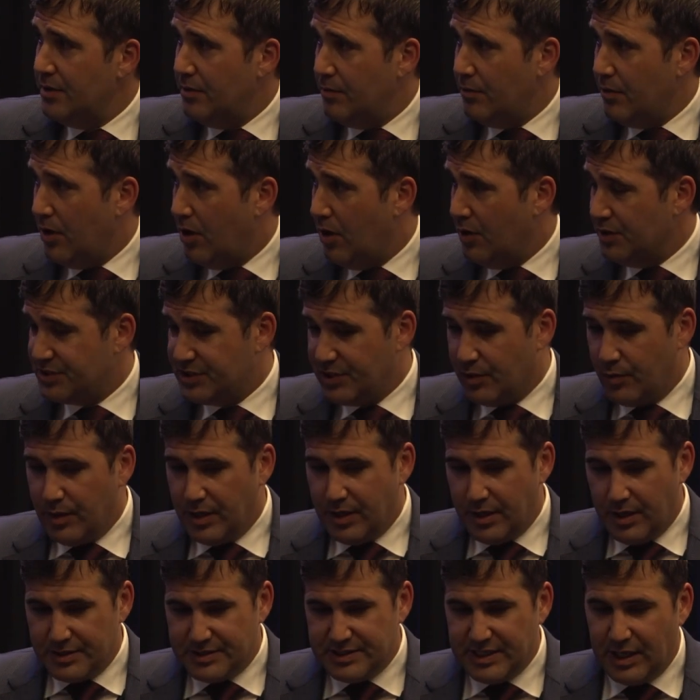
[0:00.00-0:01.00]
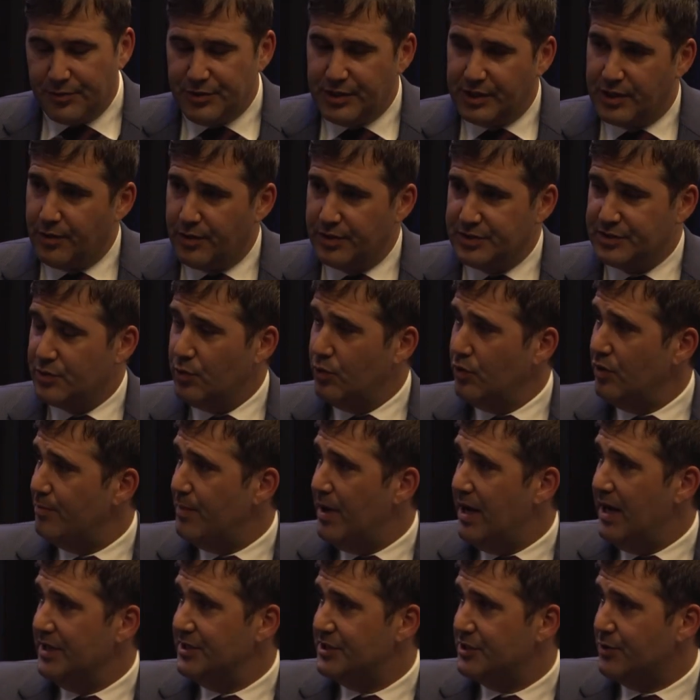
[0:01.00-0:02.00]
Also a South Dakota School of
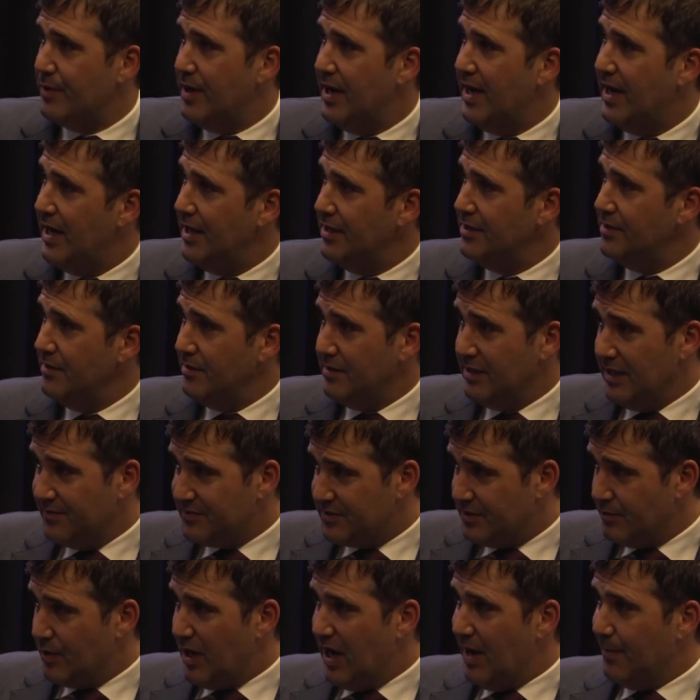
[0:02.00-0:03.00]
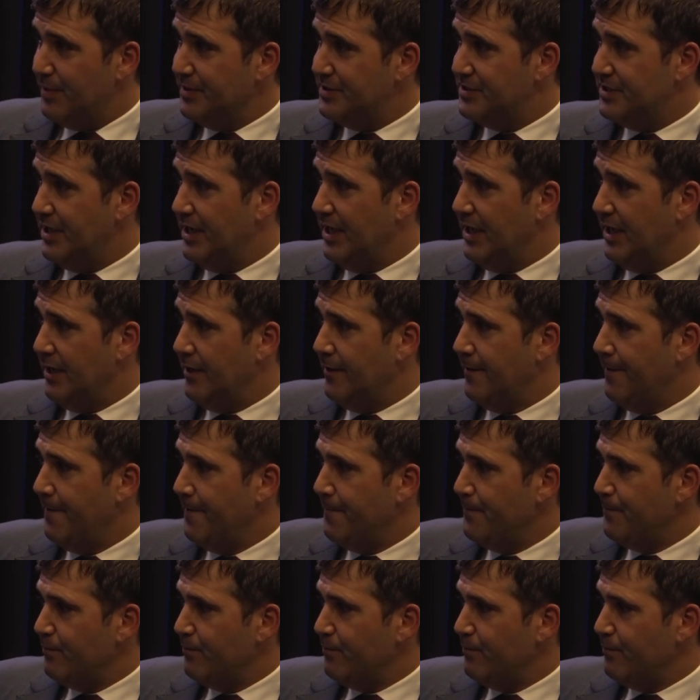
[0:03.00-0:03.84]
Mines grad, lives in Rapid City.